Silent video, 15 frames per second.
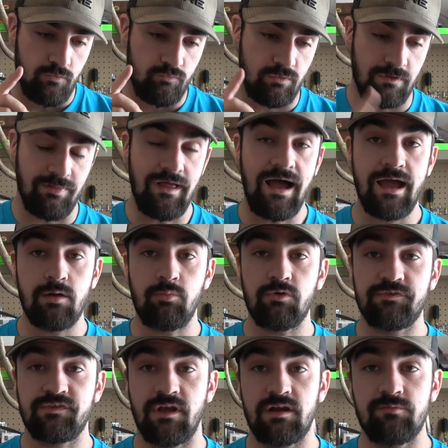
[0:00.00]
reliable
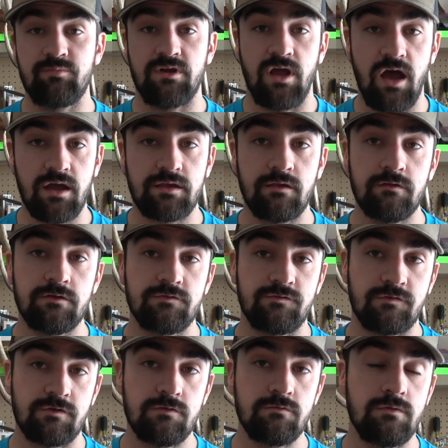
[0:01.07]
set of binoculars
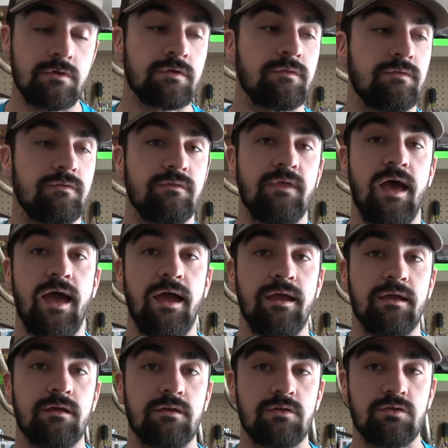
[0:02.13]
too
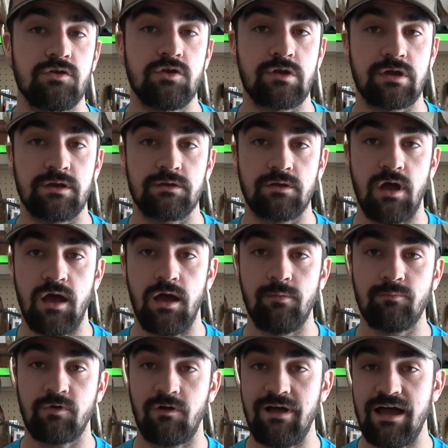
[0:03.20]
that you can
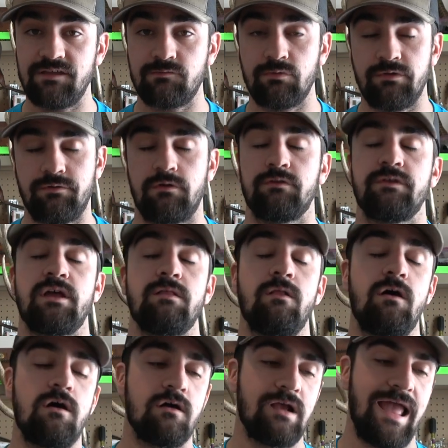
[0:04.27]
glass with all day
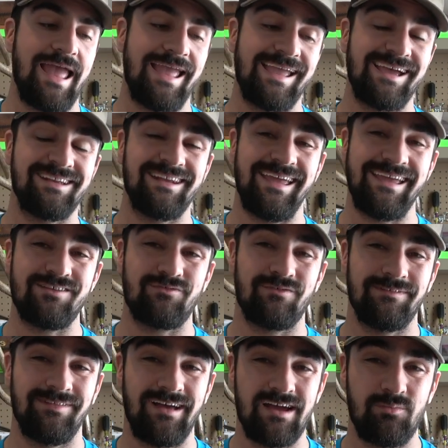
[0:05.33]
long, and a
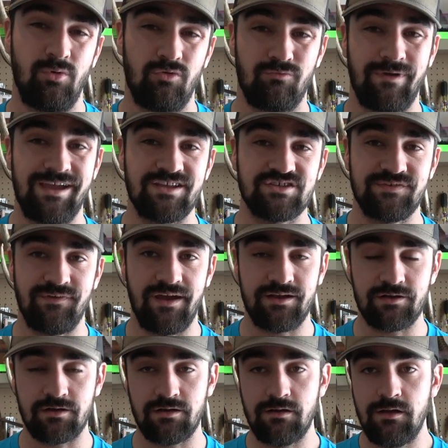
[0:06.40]
reliable
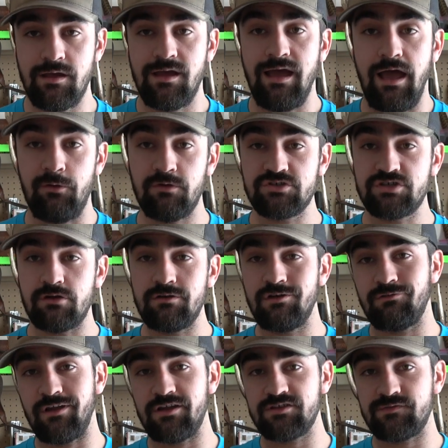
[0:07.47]
rangefinder. I would show
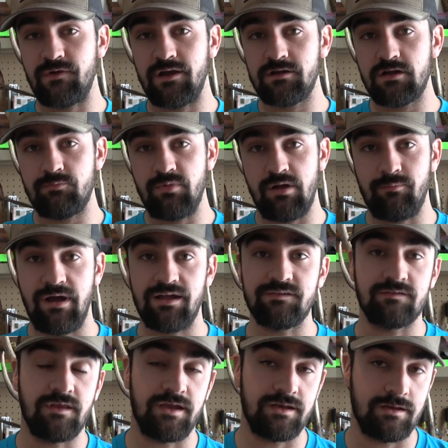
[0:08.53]
you a rangefinder, but
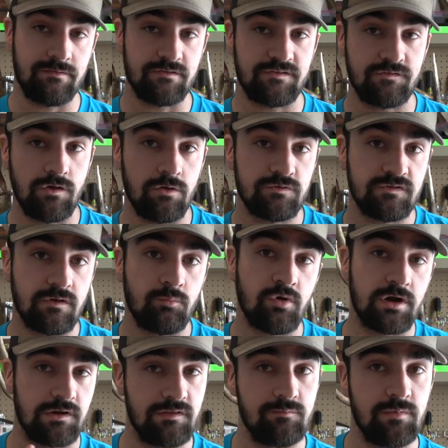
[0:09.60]
mine's laying in the snow
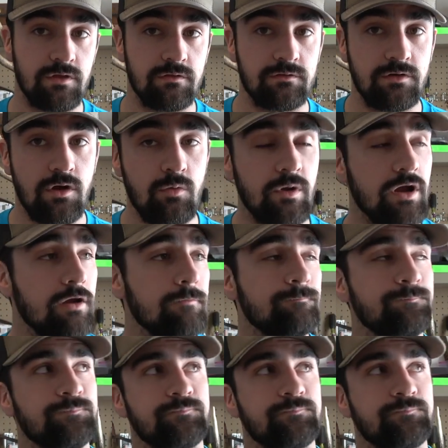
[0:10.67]
somewhere in the middle of nowhere.